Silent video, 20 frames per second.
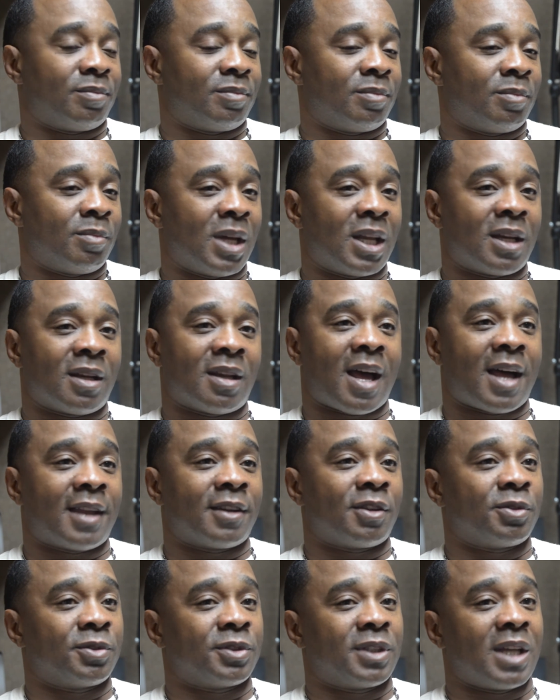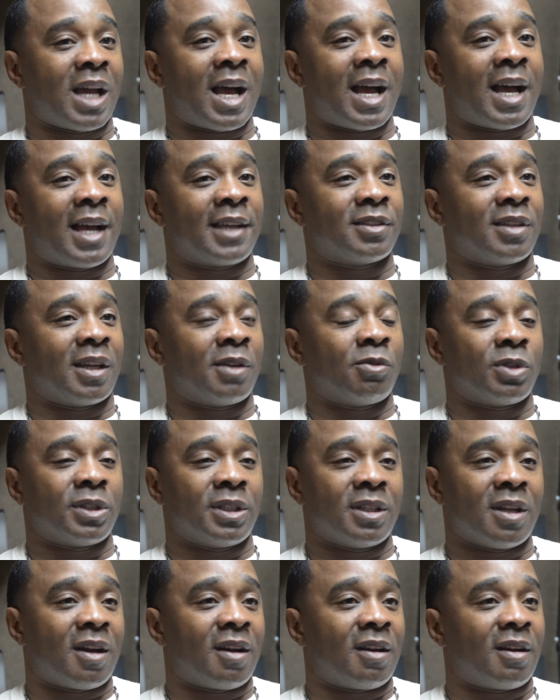Met a lot of those guys. They were
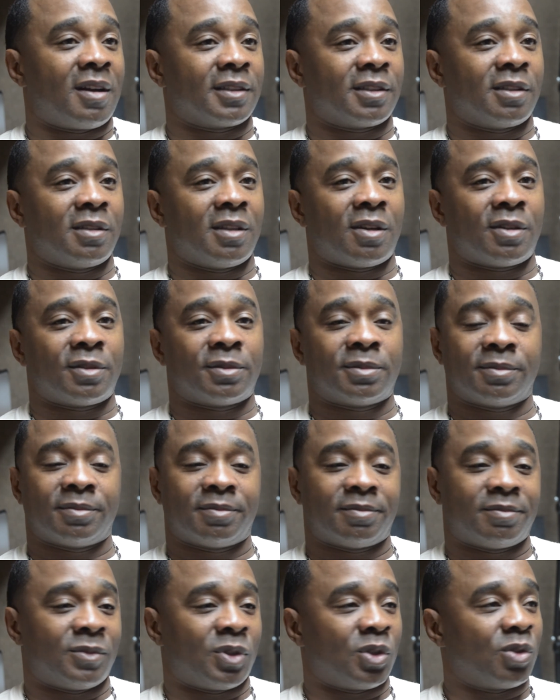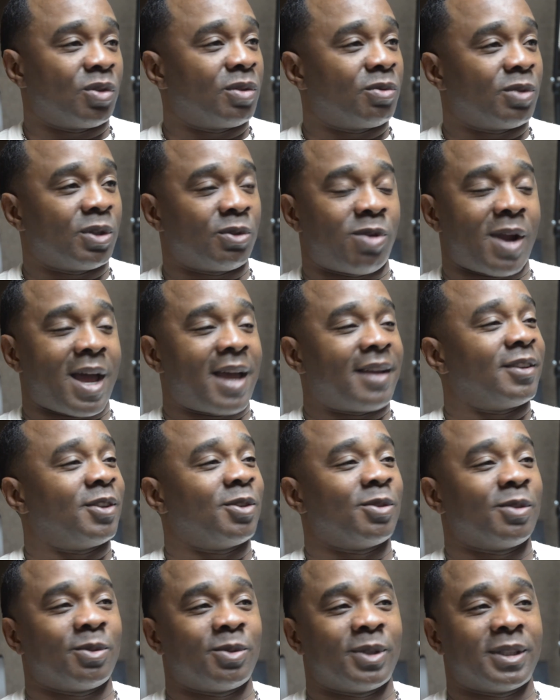young, you know, doing
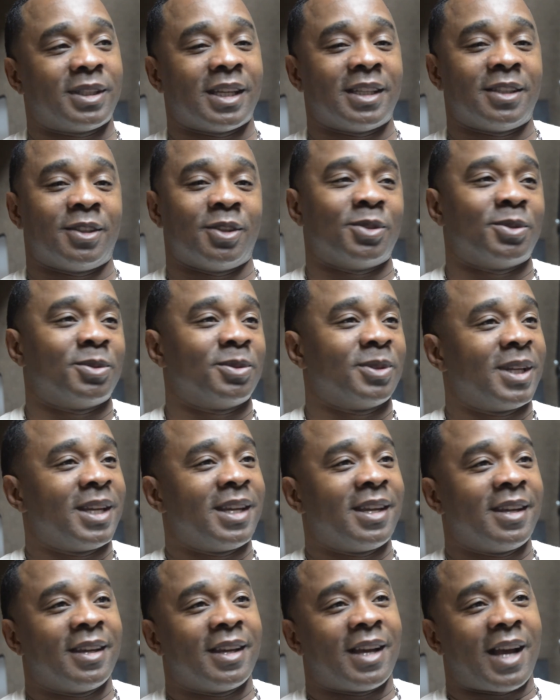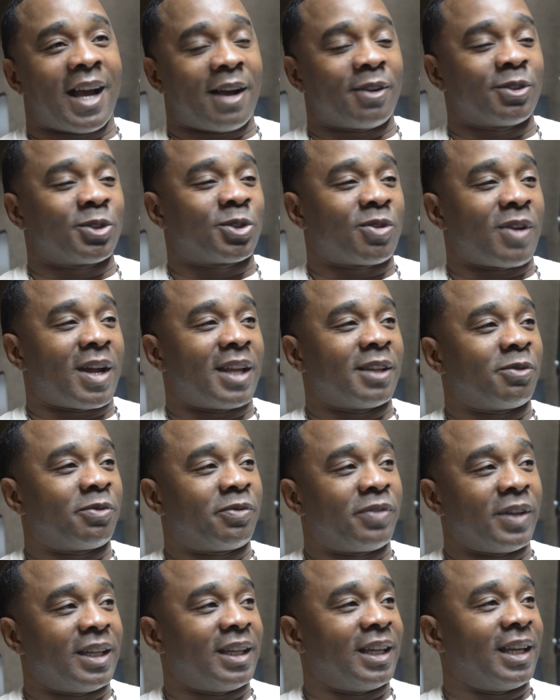what they do. I was trying to
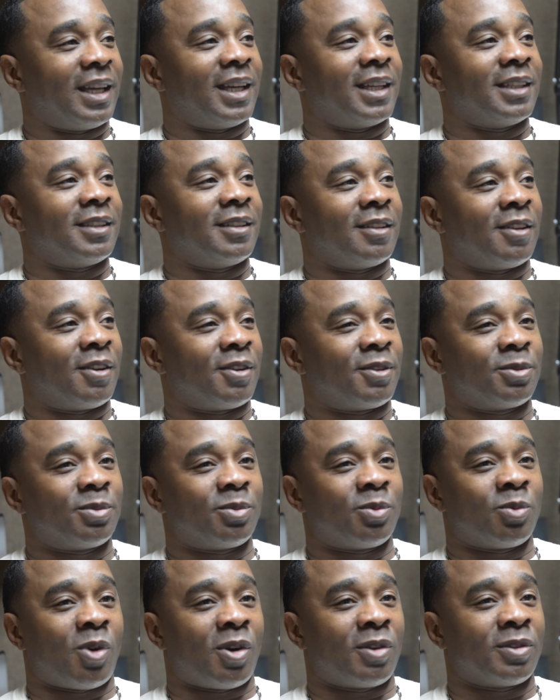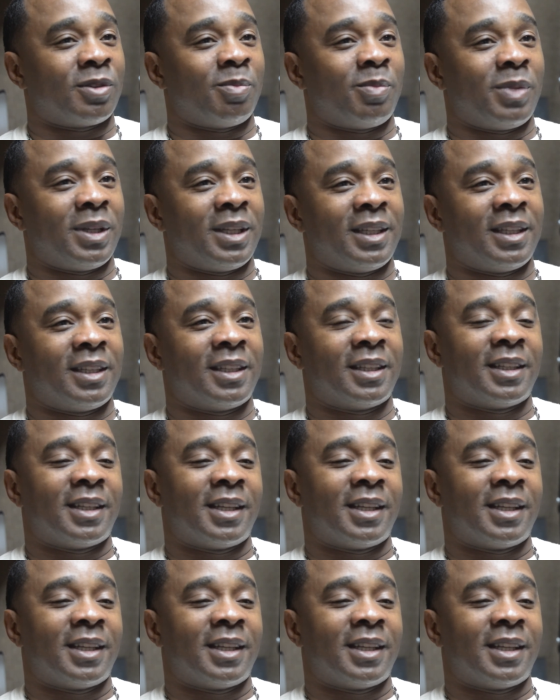fit in, you know, wanting to be